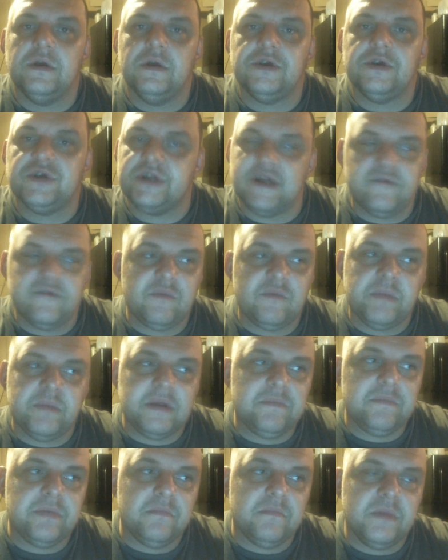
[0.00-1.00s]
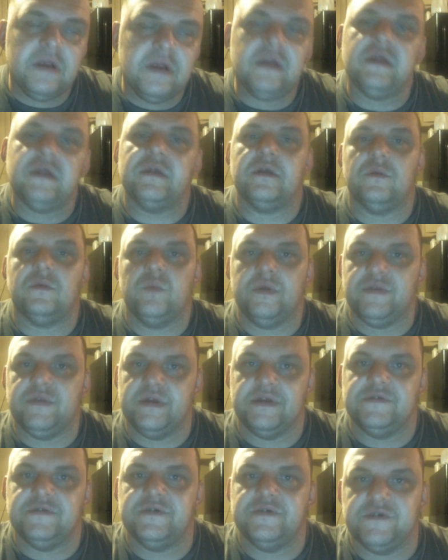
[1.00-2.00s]
should never be permitted
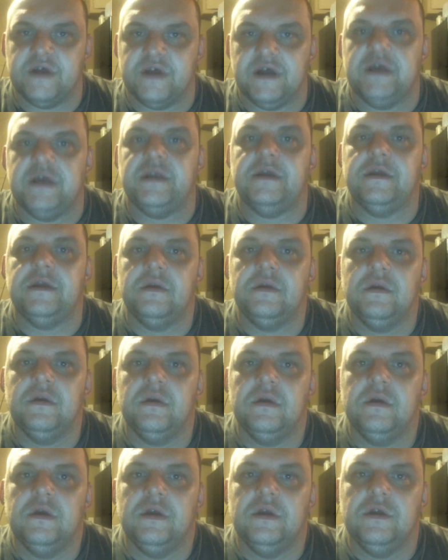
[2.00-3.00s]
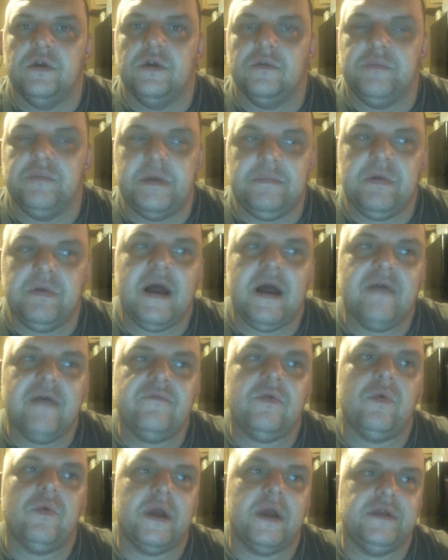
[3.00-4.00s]
within society. You know, people have
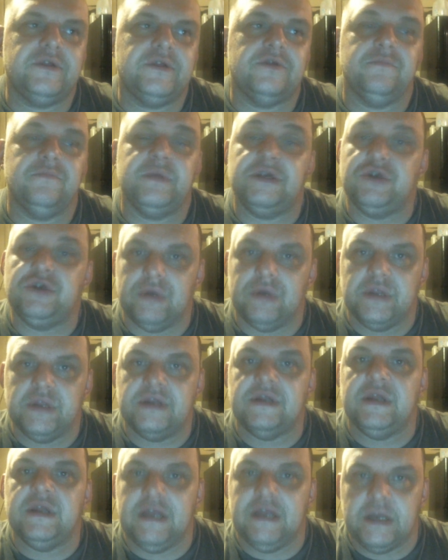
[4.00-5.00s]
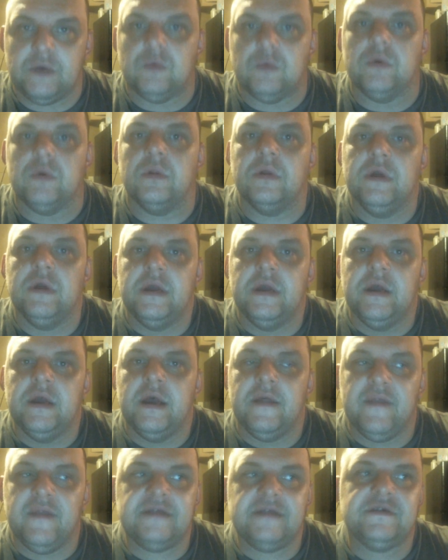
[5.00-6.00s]
a right to be treated equal.
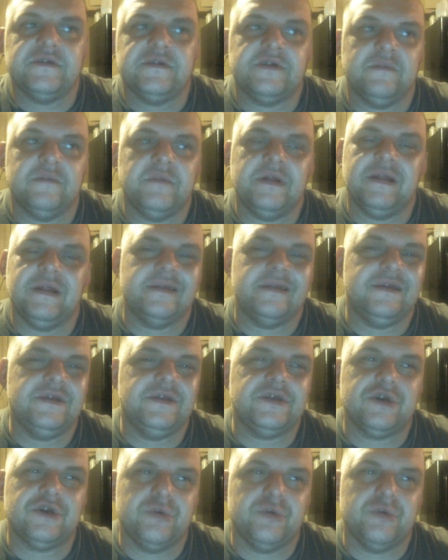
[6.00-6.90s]
And that's something that these